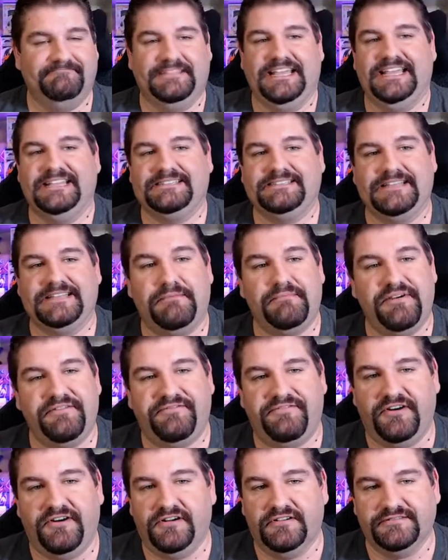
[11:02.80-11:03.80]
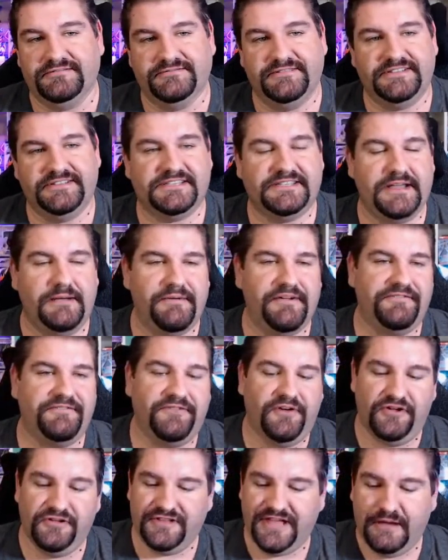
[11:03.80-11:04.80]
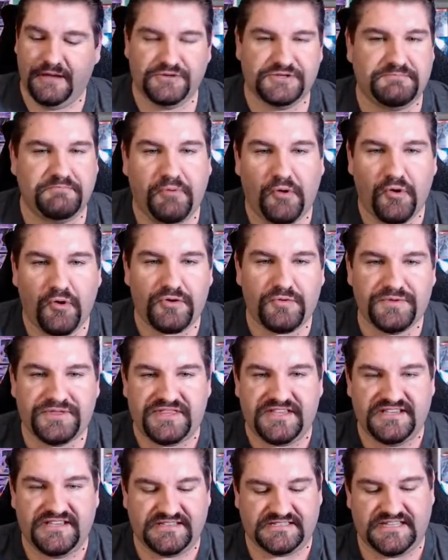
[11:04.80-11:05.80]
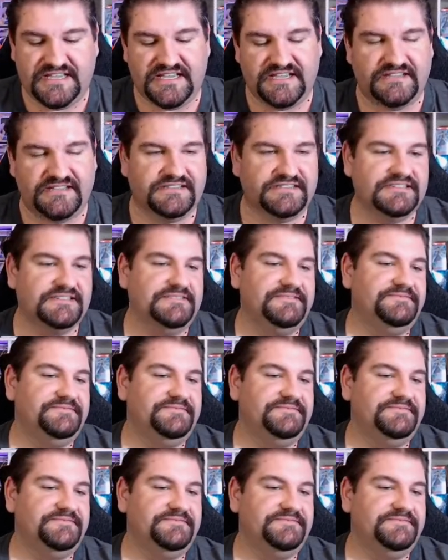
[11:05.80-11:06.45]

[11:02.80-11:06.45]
It's not my fault. It's not my fault. I was born with these things.